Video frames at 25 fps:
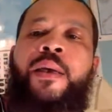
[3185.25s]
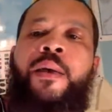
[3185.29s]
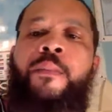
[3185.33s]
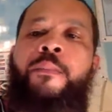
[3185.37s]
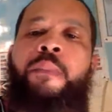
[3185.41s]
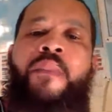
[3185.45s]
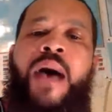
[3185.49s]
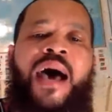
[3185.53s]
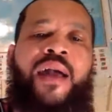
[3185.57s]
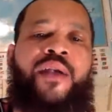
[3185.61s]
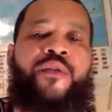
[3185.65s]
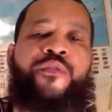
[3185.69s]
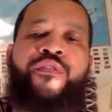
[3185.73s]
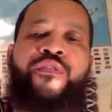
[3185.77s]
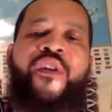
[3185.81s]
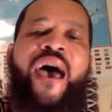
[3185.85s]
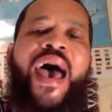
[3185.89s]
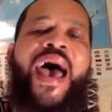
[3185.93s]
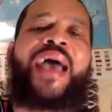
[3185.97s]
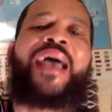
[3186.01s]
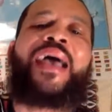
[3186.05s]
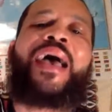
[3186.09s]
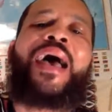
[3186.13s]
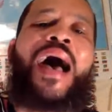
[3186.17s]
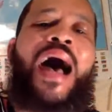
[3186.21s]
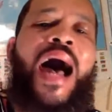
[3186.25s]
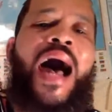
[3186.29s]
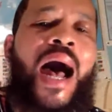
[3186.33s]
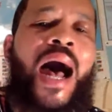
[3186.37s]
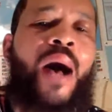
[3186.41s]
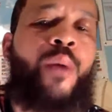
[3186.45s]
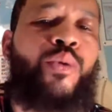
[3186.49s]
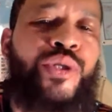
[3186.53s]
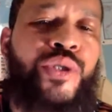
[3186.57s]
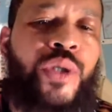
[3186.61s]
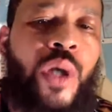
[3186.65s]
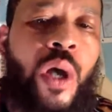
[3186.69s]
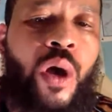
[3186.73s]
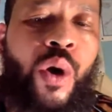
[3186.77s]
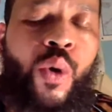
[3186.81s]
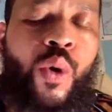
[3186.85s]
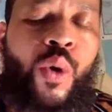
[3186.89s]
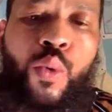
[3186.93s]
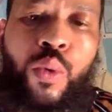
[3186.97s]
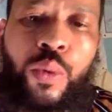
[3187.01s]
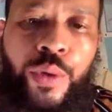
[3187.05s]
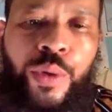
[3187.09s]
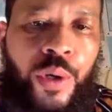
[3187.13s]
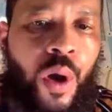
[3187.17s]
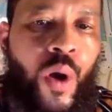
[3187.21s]
Matter of fact, I was gonna,
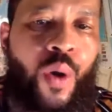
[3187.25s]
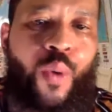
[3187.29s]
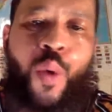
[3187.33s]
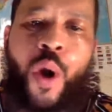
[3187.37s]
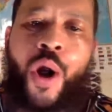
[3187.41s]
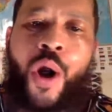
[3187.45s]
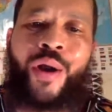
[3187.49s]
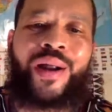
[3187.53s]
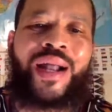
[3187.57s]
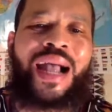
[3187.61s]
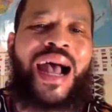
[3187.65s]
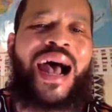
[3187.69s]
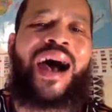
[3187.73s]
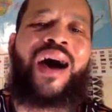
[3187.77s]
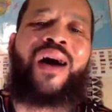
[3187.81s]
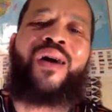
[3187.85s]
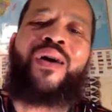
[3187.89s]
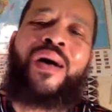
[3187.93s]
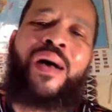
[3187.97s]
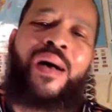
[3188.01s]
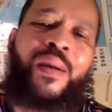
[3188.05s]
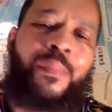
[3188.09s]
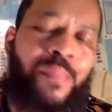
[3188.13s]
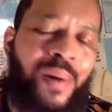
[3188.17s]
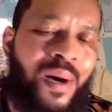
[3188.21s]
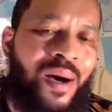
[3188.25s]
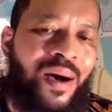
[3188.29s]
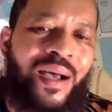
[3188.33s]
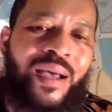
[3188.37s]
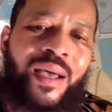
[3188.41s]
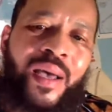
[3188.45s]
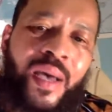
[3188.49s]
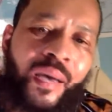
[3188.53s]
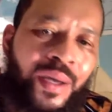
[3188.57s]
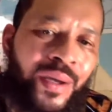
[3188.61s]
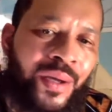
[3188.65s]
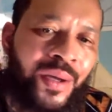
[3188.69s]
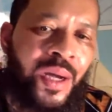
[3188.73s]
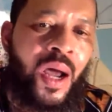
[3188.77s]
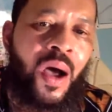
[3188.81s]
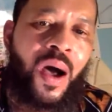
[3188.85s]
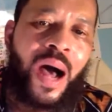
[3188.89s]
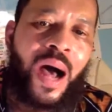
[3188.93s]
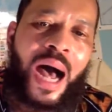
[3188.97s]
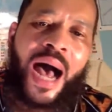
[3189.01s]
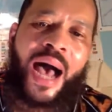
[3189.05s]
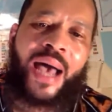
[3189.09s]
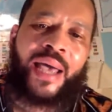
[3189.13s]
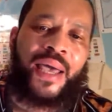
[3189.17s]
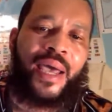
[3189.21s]
work out, but
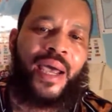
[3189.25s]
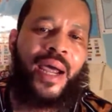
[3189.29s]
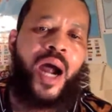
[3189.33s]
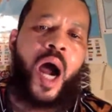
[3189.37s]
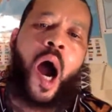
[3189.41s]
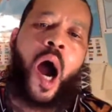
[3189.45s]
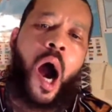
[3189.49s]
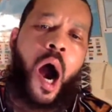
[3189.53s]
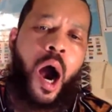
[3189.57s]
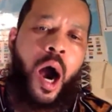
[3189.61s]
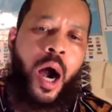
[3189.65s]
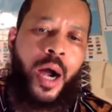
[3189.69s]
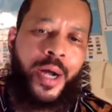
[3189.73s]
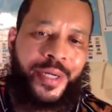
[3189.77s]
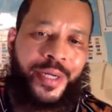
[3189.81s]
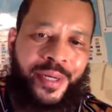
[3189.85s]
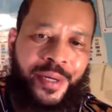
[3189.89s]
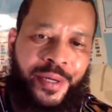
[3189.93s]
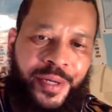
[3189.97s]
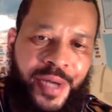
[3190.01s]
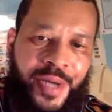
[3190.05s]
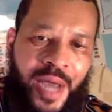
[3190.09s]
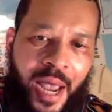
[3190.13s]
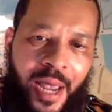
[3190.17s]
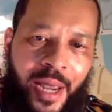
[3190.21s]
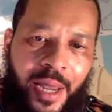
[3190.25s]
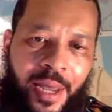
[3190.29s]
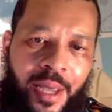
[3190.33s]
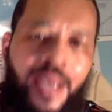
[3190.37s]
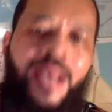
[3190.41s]
I hit hard today.